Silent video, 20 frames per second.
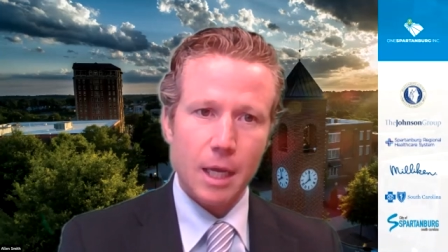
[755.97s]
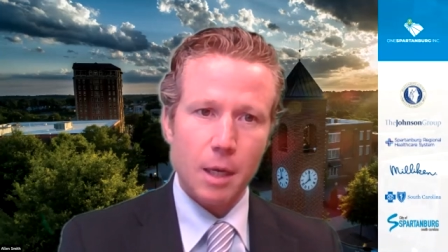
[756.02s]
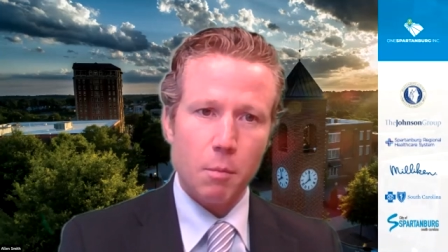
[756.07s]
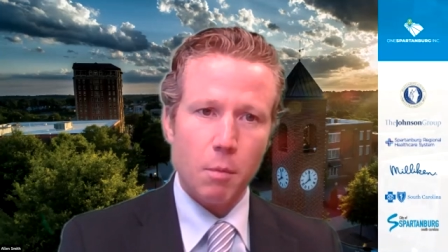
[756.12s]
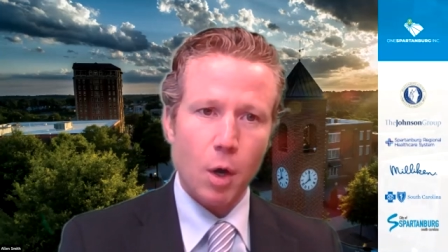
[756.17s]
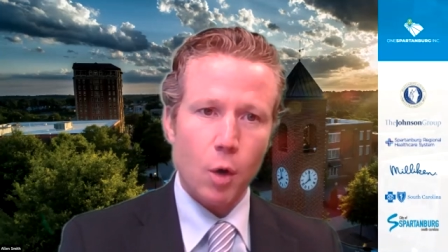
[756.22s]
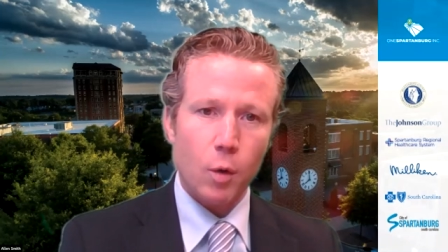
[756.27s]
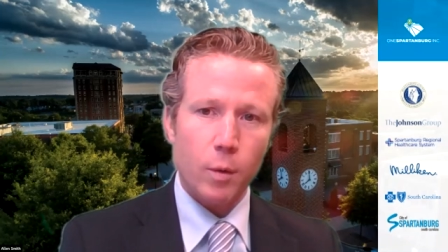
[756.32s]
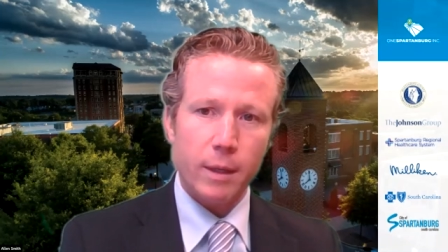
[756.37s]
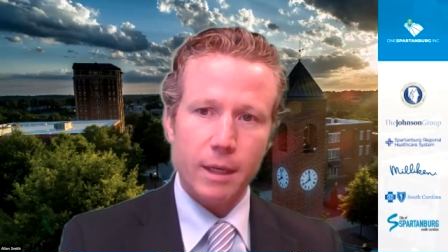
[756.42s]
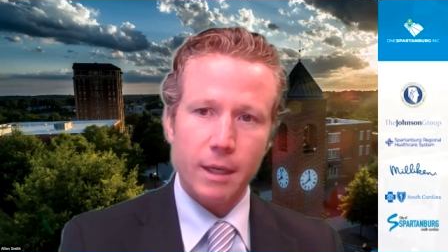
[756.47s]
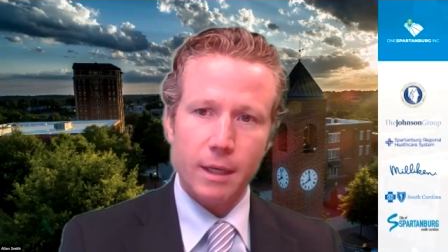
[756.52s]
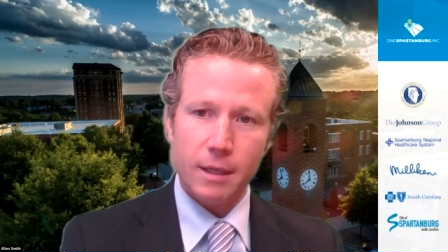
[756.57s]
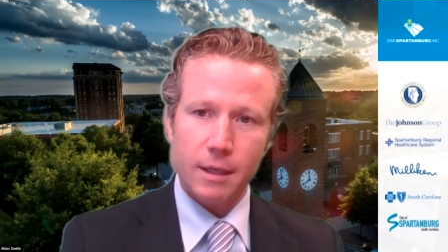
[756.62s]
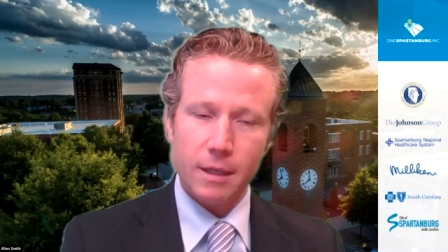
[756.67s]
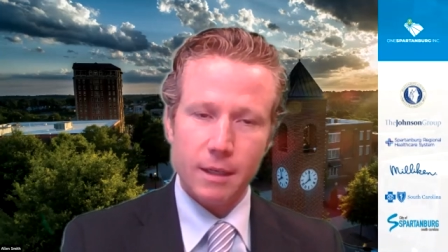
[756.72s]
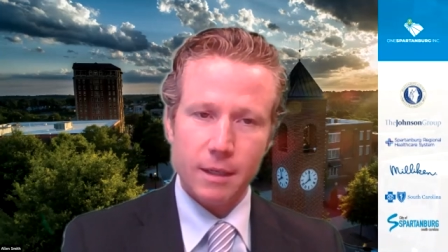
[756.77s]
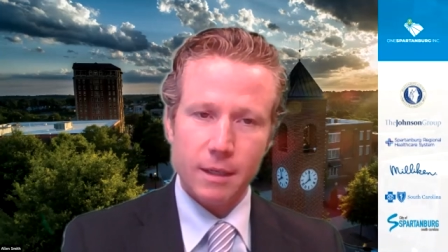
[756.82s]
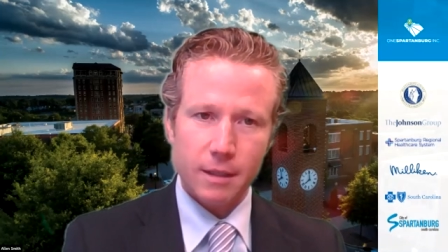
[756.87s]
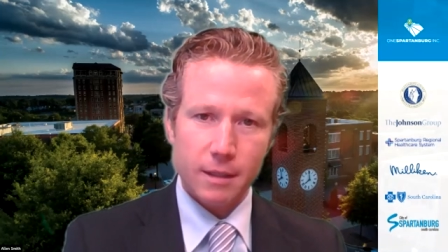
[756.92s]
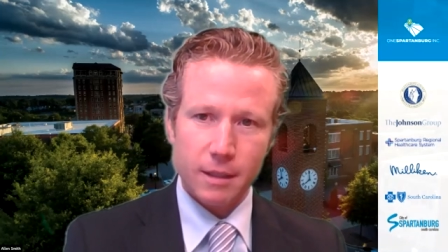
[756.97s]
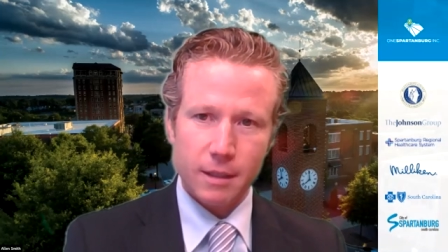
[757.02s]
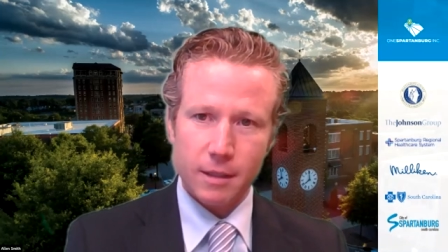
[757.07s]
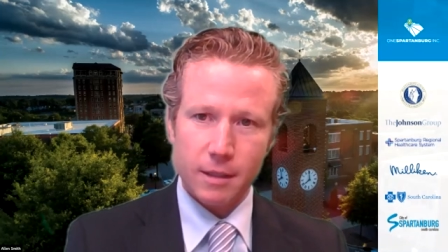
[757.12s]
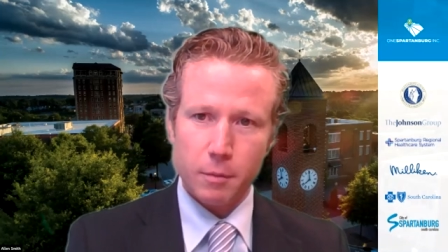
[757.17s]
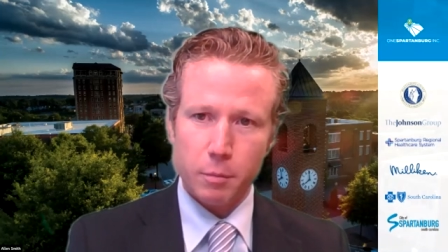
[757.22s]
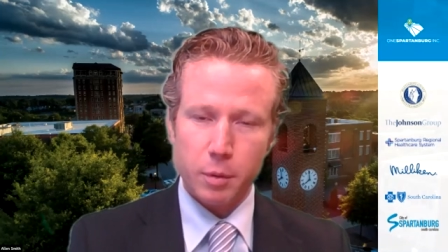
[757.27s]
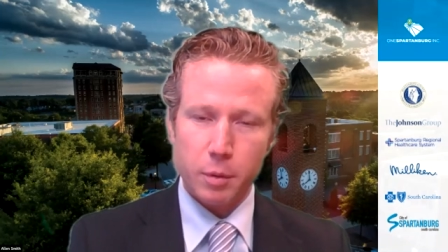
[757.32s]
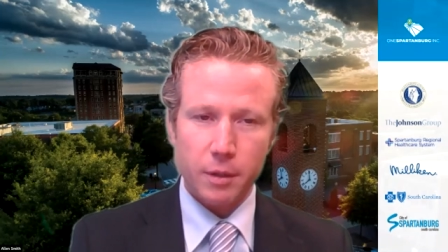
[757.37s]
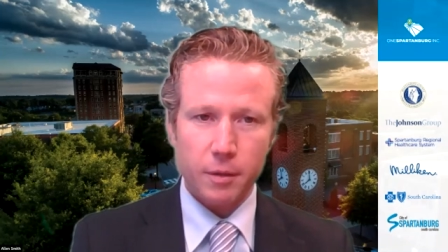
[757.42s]
M O N, in
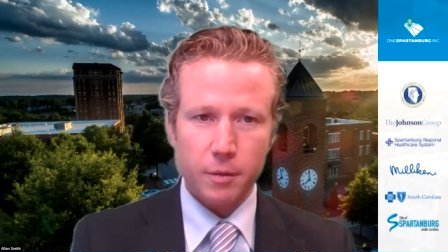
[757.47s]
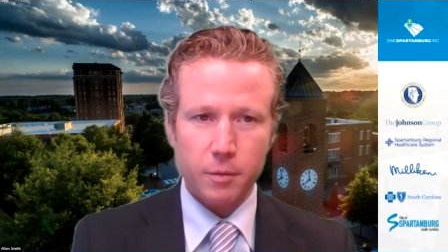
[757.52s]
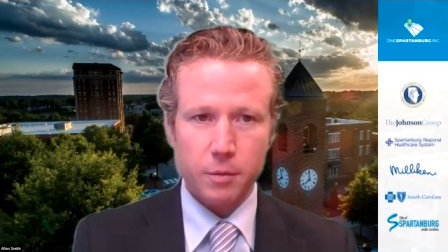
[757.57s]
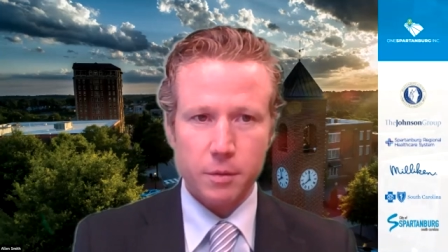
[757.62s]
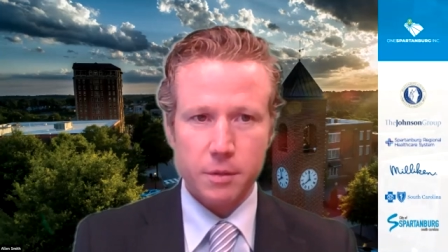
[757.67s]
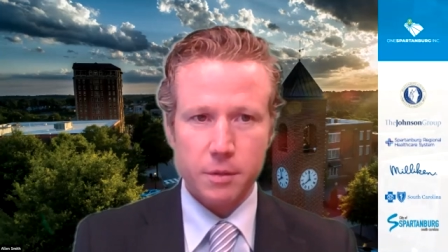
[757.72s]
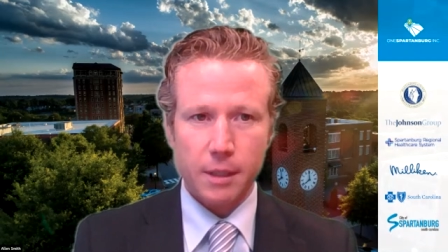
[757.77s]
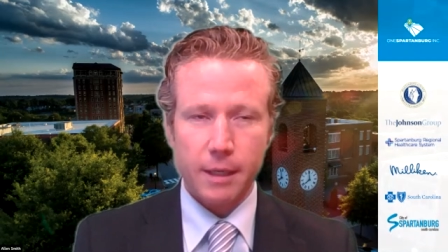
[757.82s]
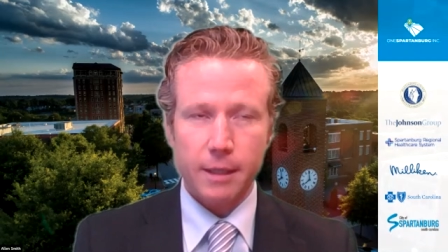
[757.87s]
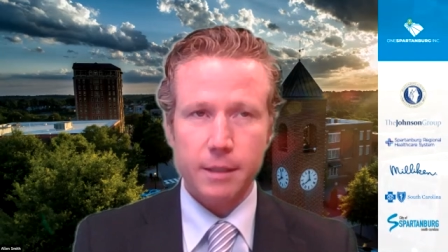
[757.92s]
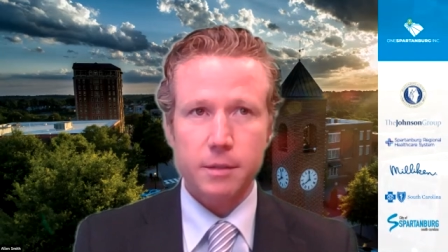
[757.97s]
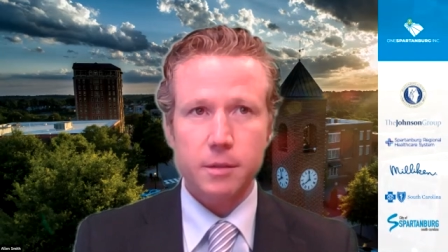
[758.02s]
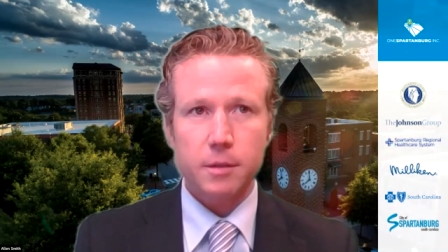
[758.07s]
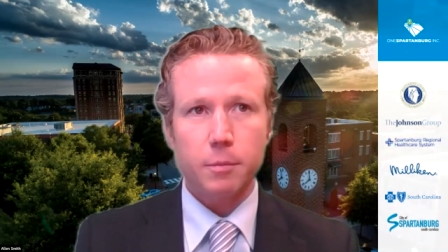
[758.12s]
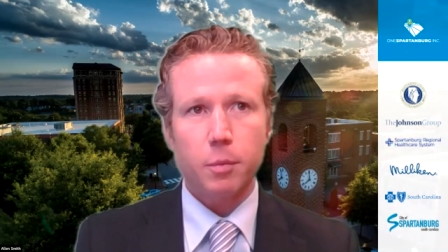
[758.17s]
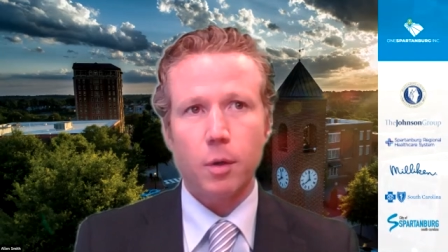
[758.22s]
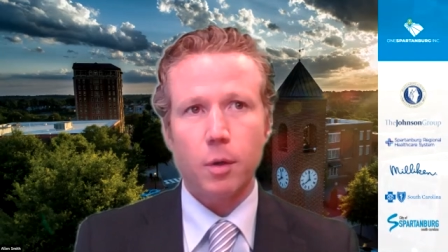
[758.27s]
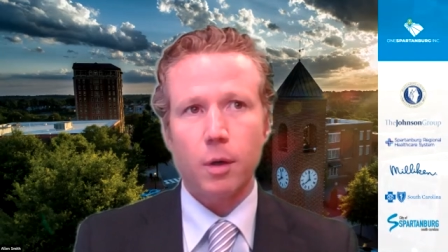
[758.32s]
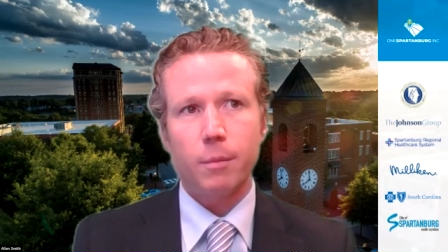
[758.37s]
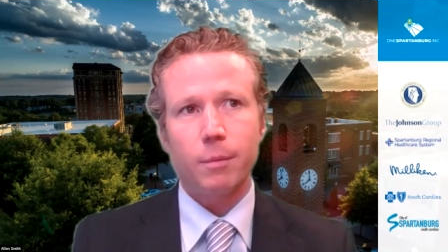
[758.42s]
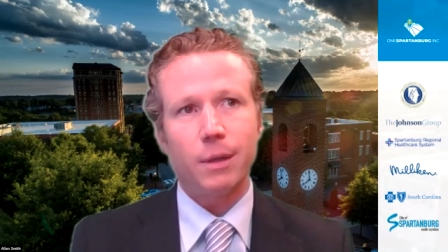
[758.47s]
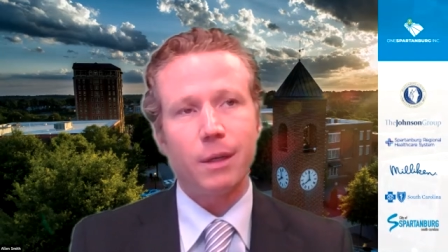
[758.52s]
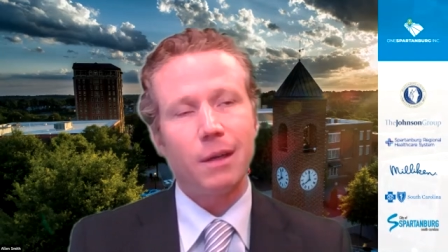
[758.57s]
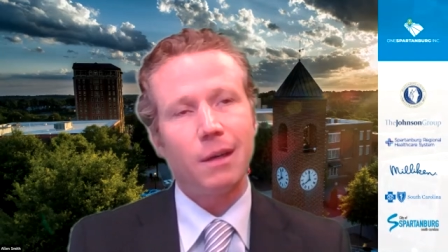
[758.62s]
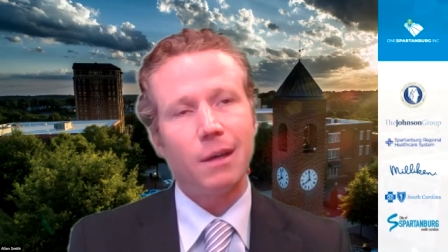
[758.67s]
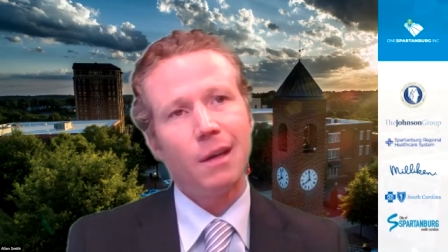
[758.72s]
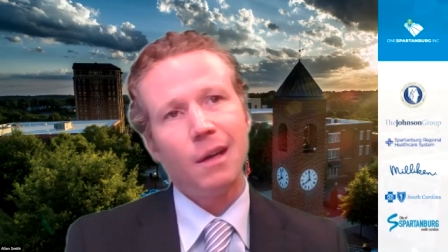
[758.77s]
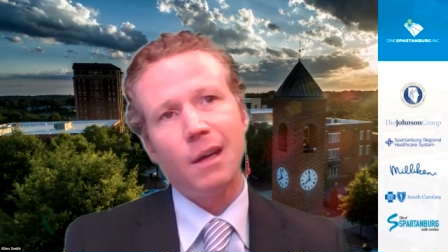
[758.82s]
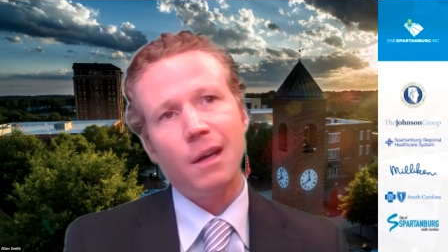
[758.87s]
the political science department.